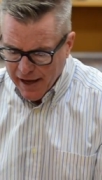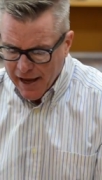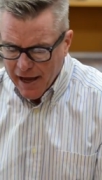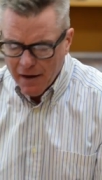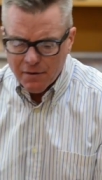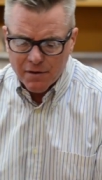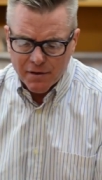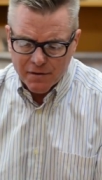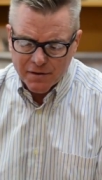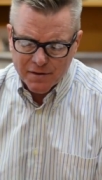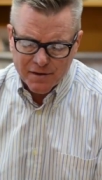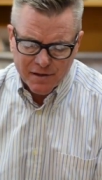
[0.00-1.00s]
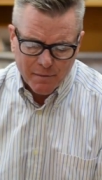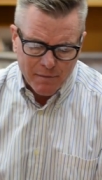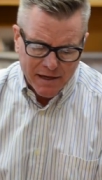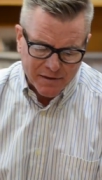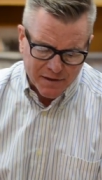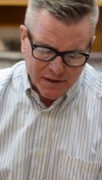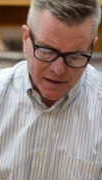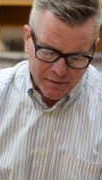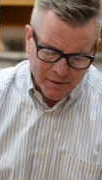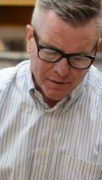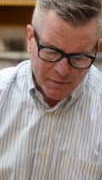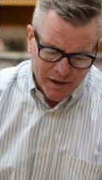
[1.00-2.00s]
and this is an amazing.
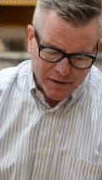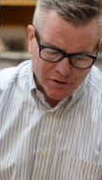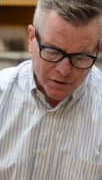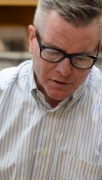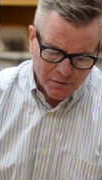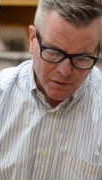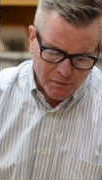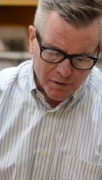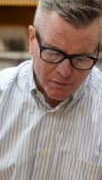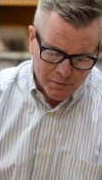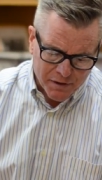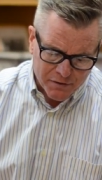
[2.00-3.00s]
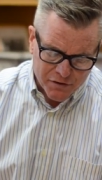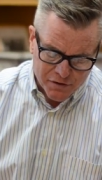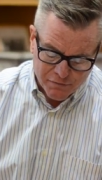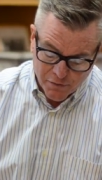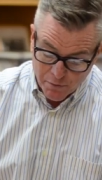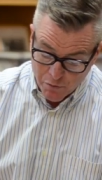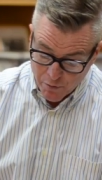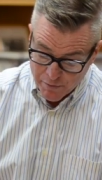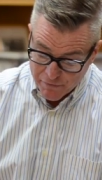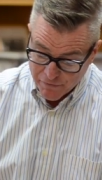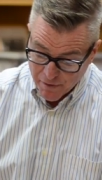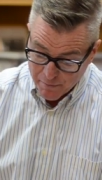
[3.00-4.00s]
I'm going to actually I want to read just for a
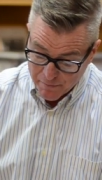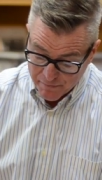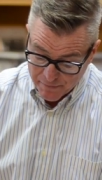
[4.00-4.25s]
moment from.